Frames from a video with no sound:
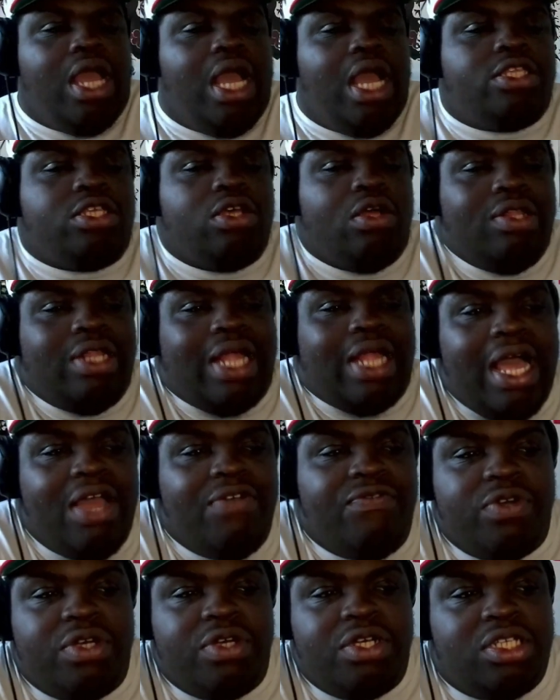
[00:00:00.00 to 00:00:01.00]
And so
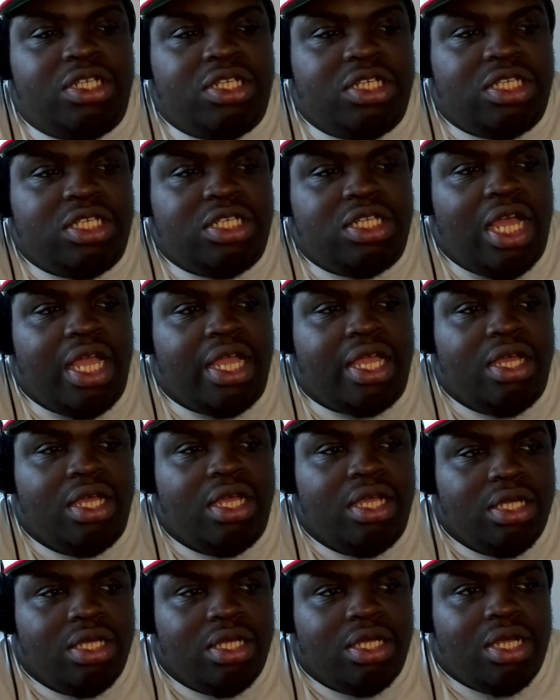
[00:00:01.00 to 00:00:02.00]
Live was just like,
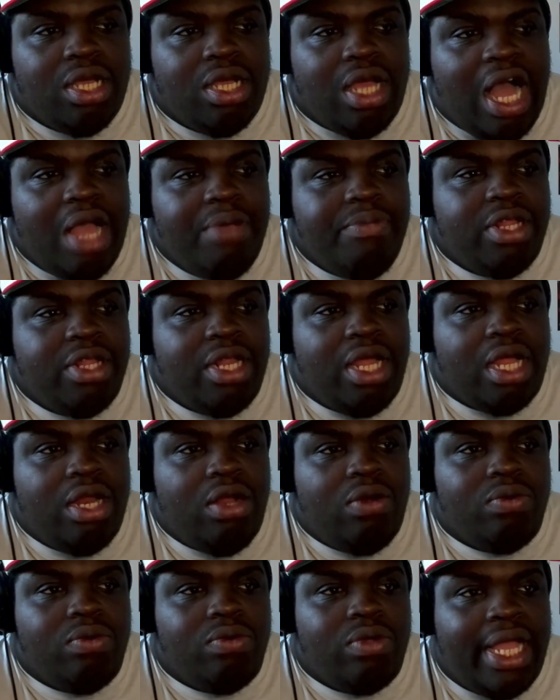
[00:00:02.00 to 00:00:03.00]
I mean, like, I
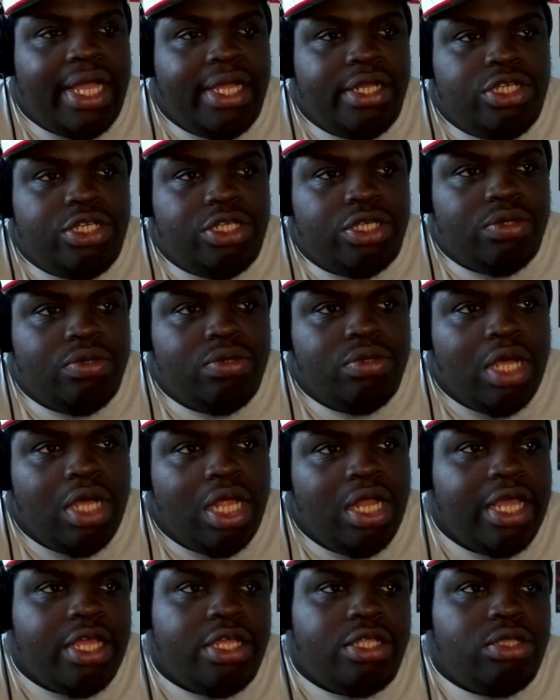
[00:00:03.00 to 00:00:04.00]
don't hate you,
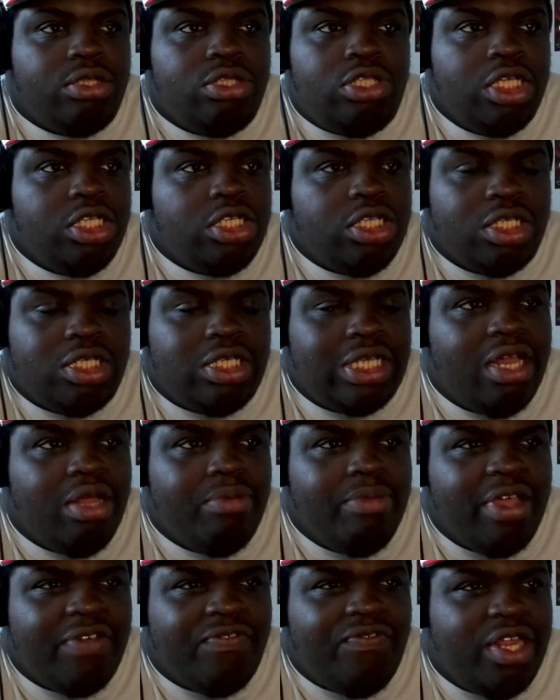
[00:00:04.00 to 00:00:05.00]
and, like, teach us how to
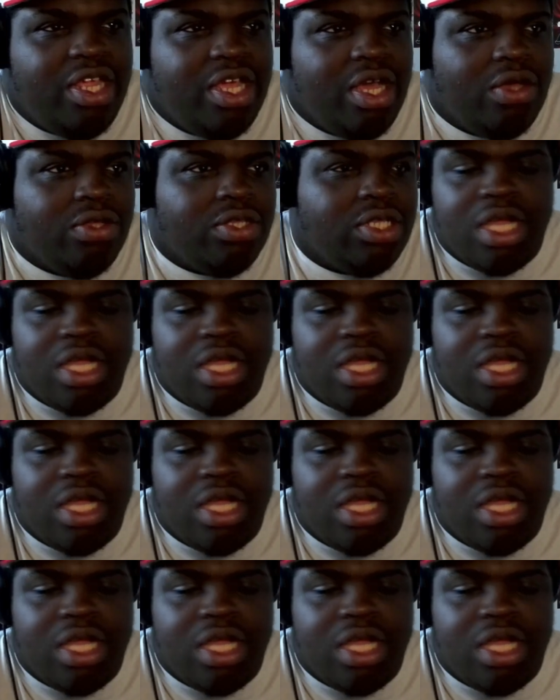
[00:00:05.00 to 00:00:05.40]
make videos.